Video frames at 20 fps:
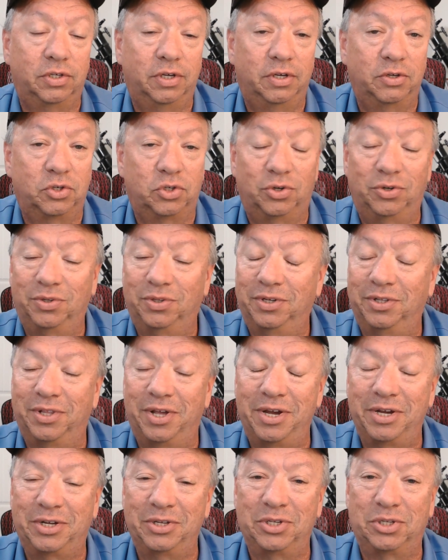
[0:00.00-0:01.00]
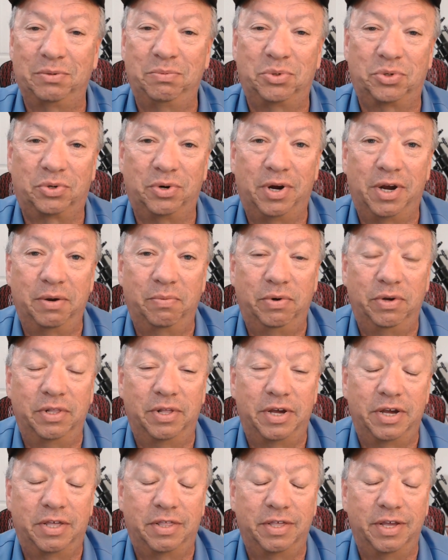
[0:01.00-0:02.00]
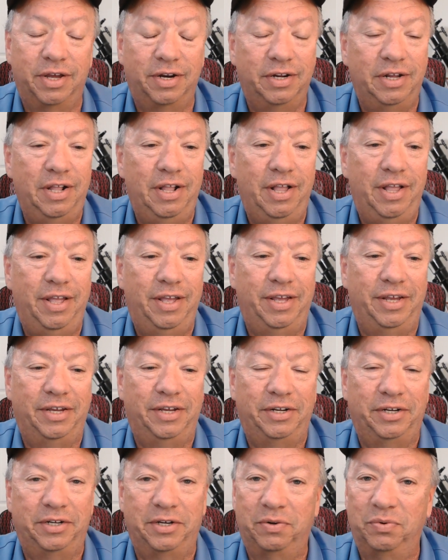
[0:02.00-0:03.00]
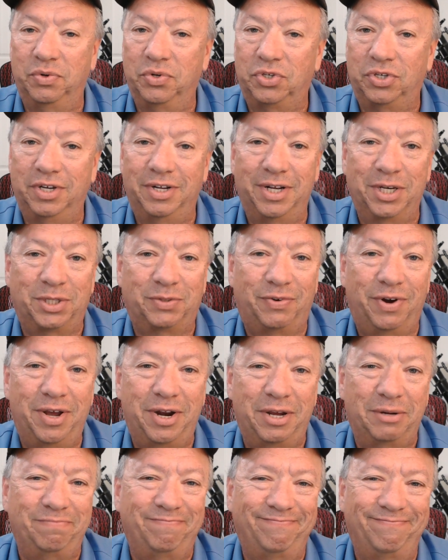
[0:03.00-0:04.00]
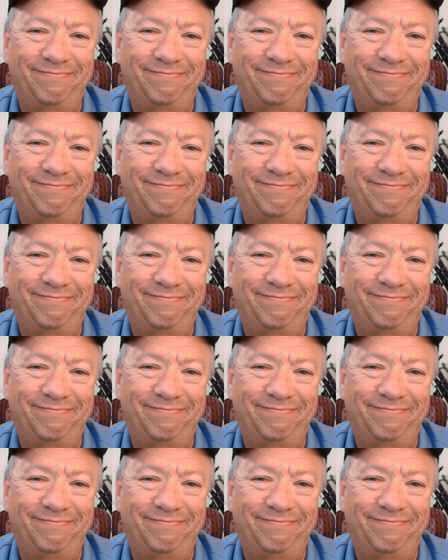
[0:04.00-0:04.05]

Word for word: Uh, certainly like and subscribe. We like that. And uh, we'll see you next Friday.